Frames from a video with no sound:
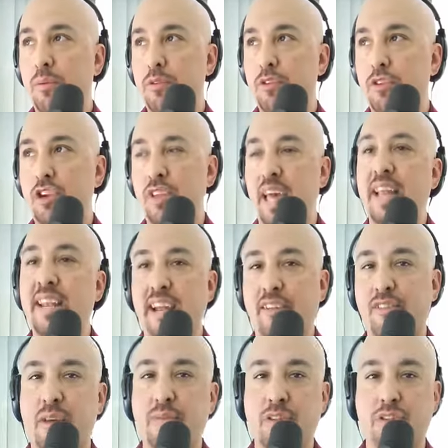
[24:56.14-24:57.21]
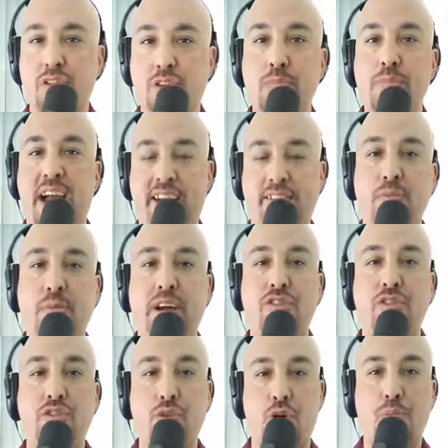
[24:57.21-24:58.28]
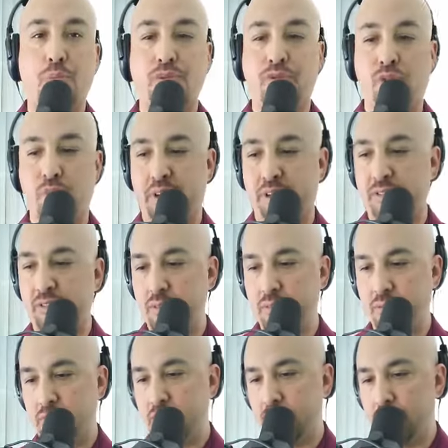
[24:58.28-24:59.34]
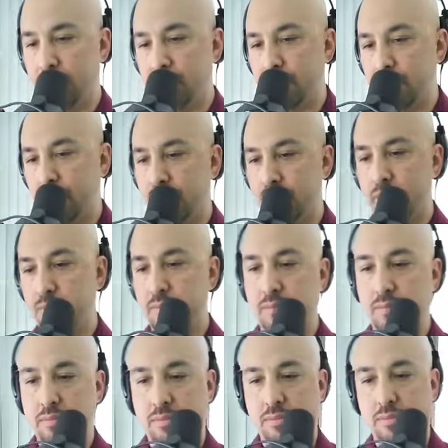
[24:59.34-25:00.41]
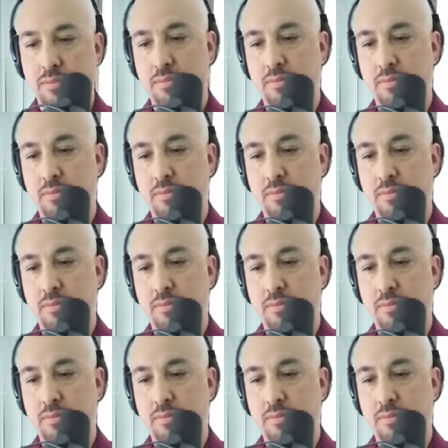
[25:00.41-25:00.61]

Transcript: to that next level, to maximize your performance? Well,